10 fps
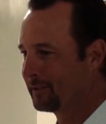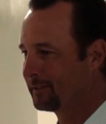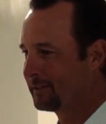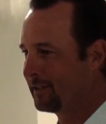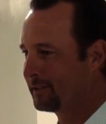
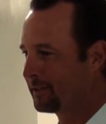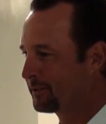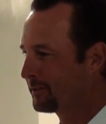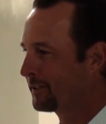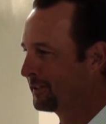
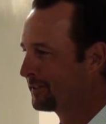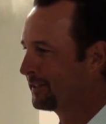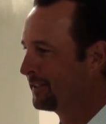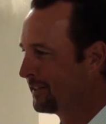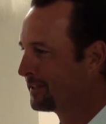interesting to see
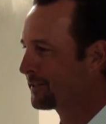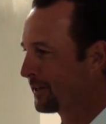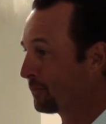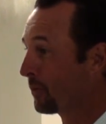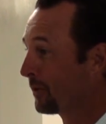the
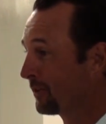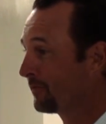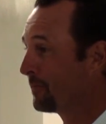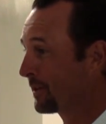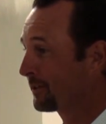inside world
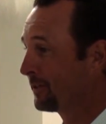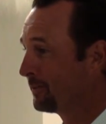of medical